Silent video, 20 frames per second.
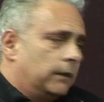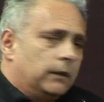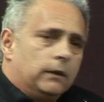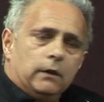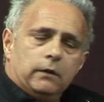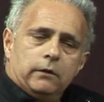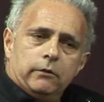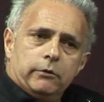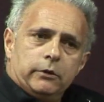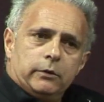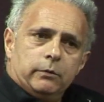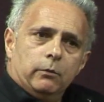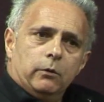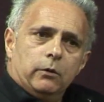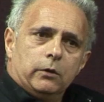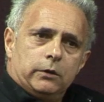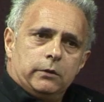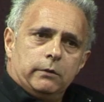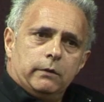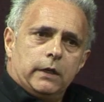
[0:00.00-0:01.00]
That there is
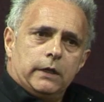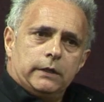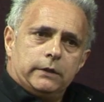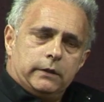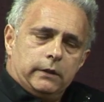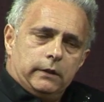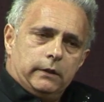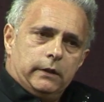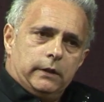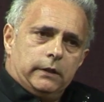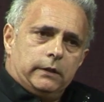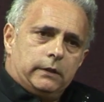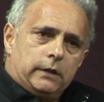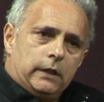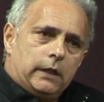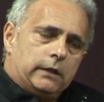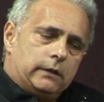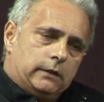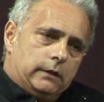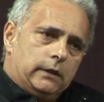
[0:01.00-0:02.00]
more to us than this,
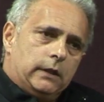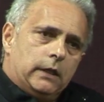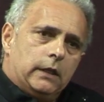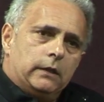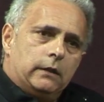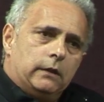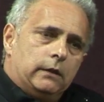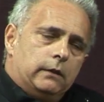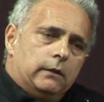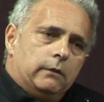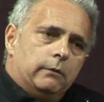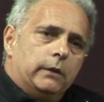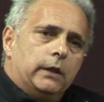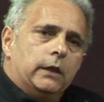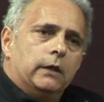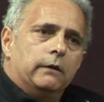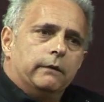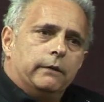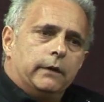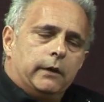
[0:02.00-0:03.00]
that, and the other, that we
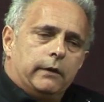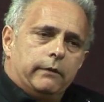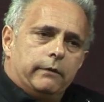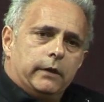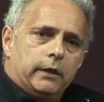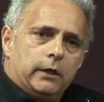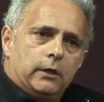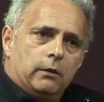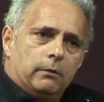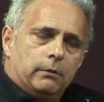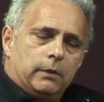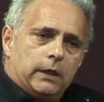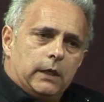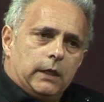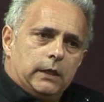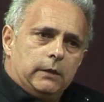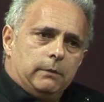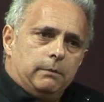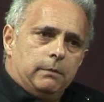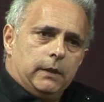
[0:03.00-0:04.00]
are very, very
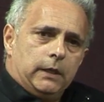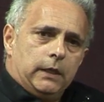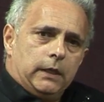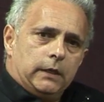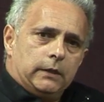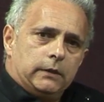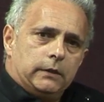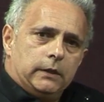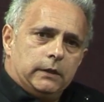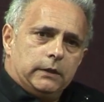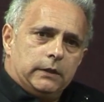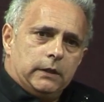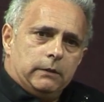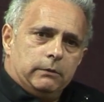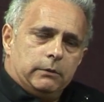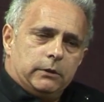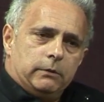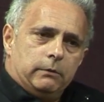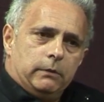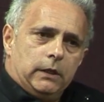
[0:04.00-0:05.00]
complicated beings. And it
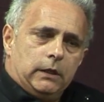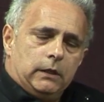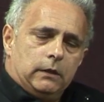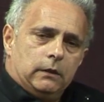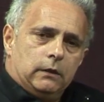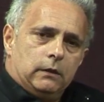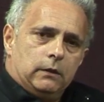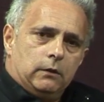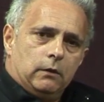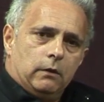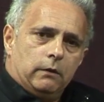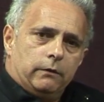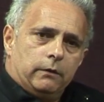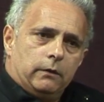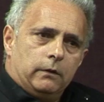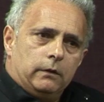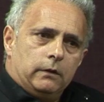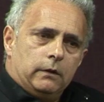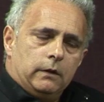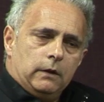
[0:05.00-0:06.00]
seems to me that the
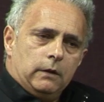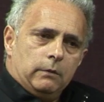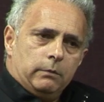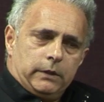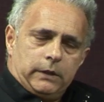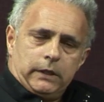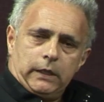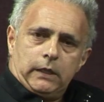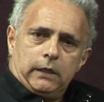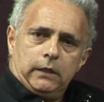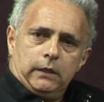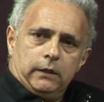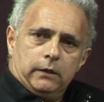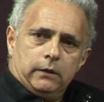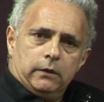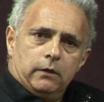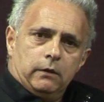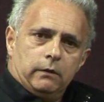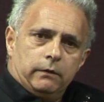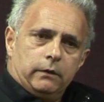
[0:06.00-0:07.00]
novel, particularly the
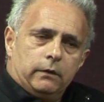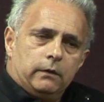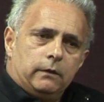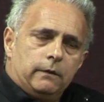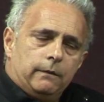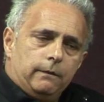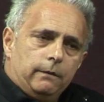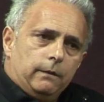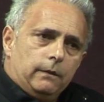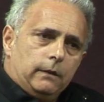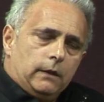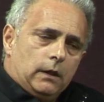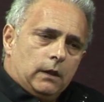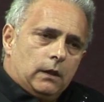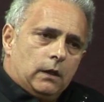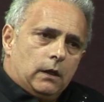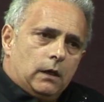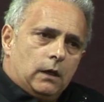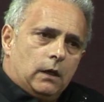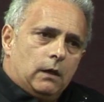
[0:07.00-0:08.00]
novel,
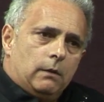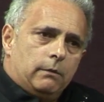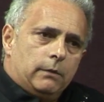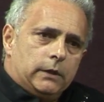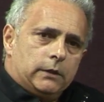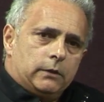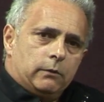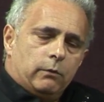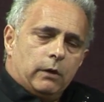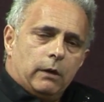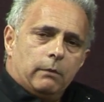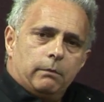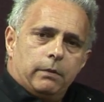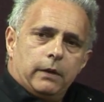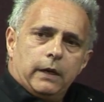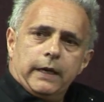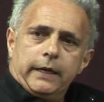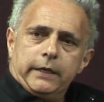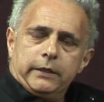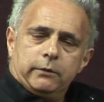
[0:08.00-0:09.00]
is the one
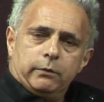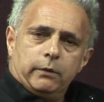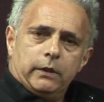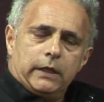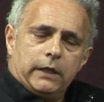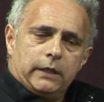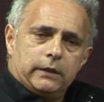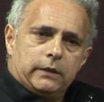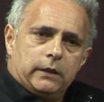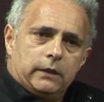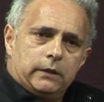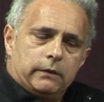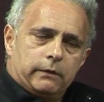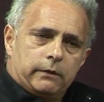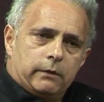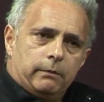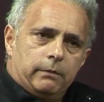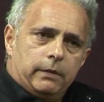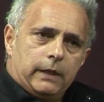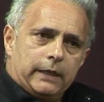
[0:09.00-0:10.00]
place where that sense of
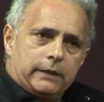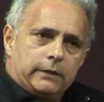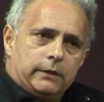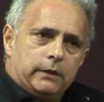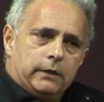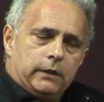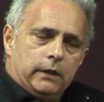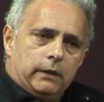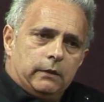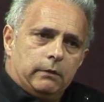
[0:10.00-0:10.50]
complexity